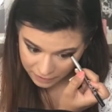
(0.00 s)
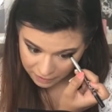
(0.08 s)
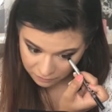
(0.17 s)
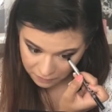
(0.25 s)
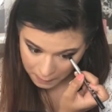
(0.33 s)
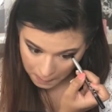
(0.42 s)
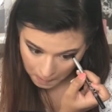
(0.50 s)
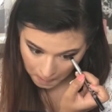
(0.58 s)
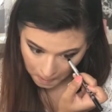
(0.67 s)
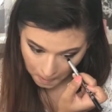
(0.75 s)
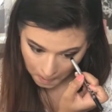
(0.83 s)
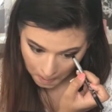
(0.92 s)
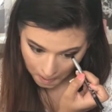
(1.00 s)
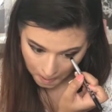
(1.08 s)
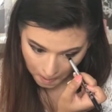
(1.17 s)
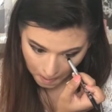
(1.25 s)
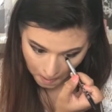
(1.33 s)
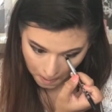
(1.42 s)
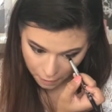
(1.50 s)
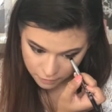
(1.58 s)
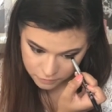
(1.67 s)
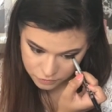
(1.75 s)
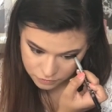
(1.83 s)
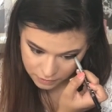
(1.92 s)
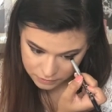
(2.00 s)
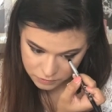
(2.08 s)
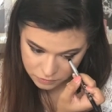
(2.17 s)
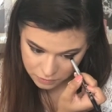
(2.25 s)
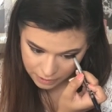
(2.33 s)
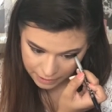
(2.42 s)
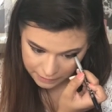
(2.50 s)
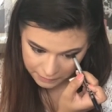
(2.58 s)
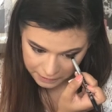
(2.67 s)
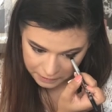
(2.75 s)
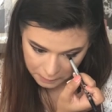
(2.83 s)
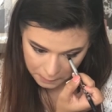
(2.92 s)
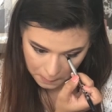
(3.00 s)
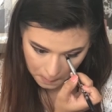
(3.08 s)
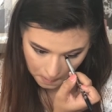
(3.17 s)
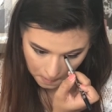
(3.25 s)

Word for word: favorite drugstore eyeliner.